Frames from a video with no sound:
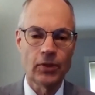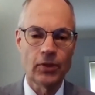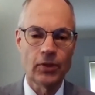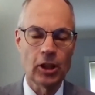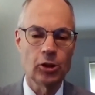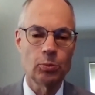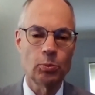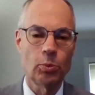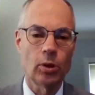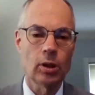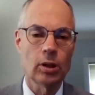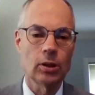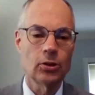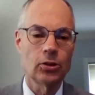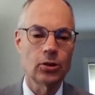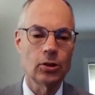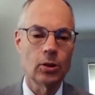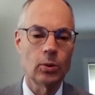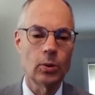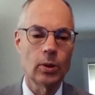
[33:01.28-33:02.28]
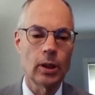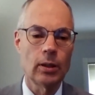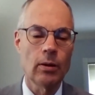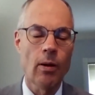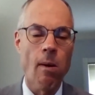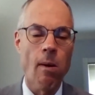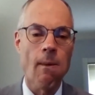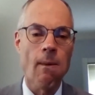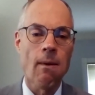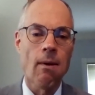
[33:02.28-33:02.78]
Facebook, and so on,
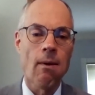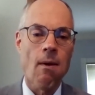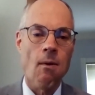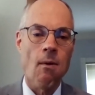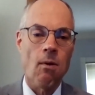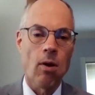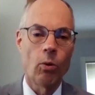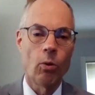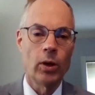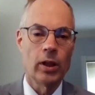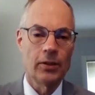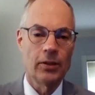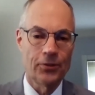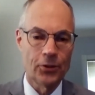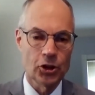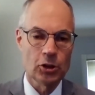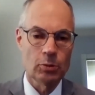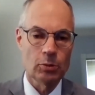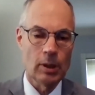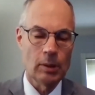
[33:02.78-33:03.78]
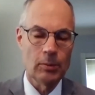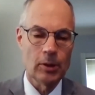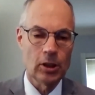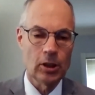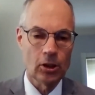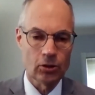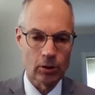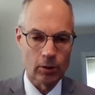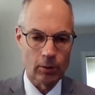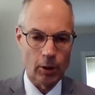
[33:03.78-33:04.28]
yeah, where the First Amendment
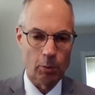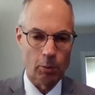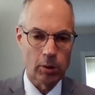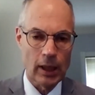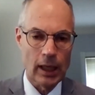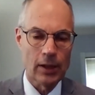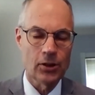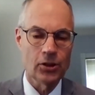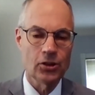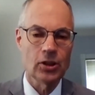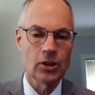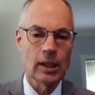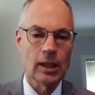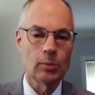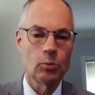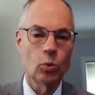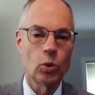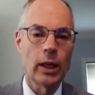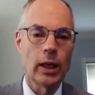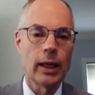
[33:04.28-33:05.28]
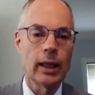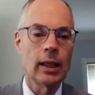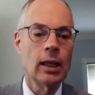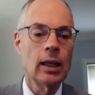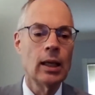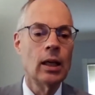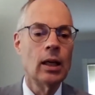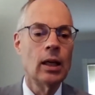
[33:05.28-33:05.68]
doesn't apply the same way.